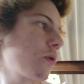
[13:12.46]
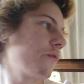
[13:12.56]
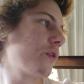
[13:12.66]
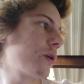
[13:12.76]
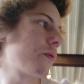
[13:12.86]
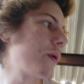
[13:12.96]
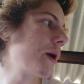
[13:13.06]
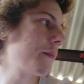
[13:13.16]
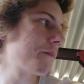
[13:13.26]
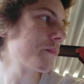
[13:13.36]
converter
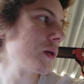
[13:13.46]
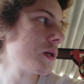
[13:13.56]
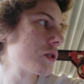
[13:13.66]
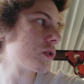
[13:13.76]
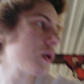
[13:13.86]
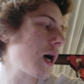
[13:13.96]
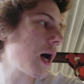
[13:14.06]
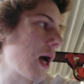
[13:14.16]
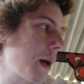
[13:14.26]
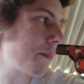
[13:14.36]
in,
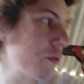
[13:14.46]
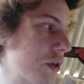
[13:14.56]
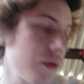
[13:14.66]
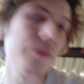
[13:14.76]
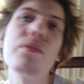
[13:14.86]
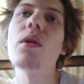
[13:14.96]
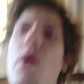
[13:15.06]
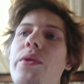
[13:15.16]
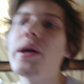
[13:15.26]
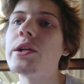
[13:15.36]
lower
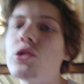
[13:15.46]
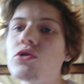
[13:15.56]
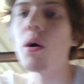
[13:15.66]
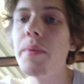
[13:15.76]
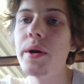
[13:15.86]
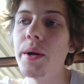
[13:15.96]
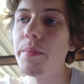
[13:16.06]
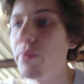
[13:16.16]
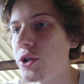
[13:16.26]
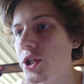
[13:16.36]
the engine, drop it in,
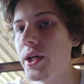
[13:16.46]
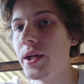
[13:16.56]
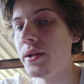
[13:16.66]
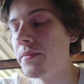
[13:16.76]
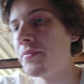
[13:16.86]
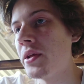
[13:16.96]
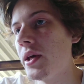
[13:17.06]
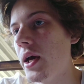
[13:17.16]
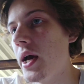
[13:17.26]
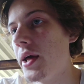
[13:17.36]
push it in,
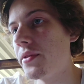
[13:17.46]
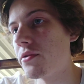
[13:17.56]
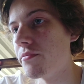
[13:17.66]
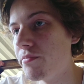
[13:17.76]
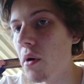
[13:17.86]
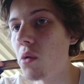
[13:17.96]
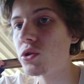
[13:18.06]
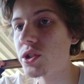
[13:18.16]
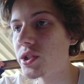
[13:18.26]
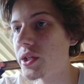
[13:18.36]
and bolt
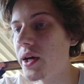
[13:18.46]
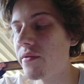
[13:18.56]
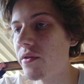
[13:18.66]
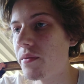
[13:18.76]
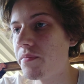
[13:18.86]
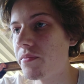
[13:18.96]
it together,